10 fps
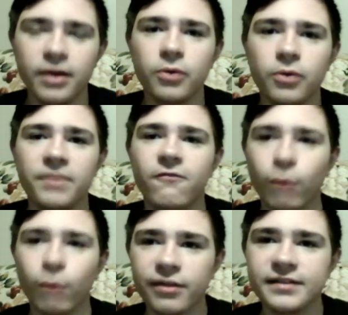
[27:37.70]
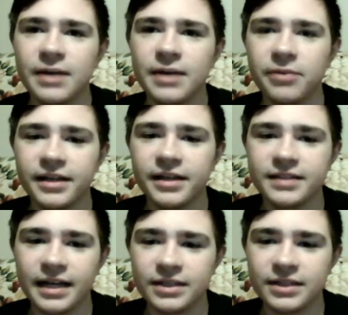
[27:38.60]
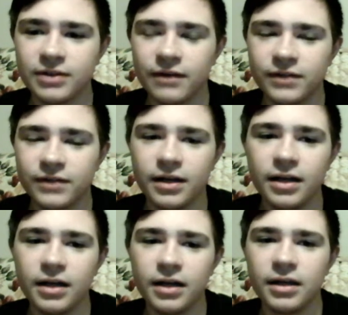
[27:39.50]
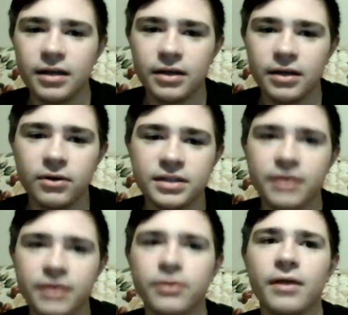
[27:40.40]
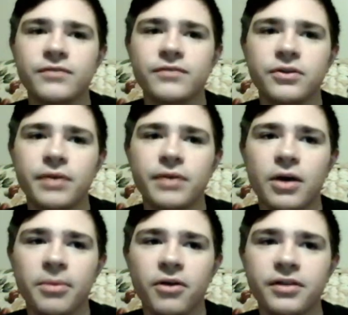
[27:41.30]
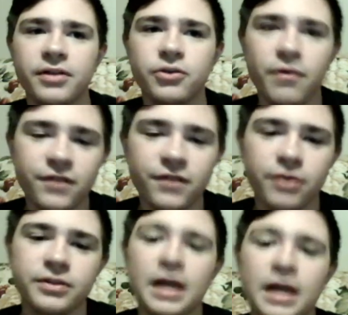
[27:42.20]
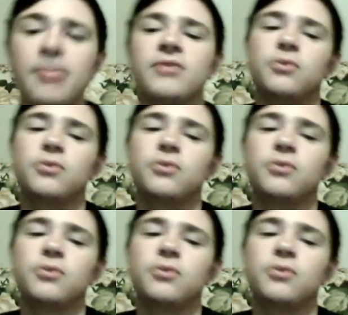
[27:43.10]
It'll be 4th and 10 with 8 seconds left. It looks like they're going to have to do the Hail Mary. They do have another timeout, so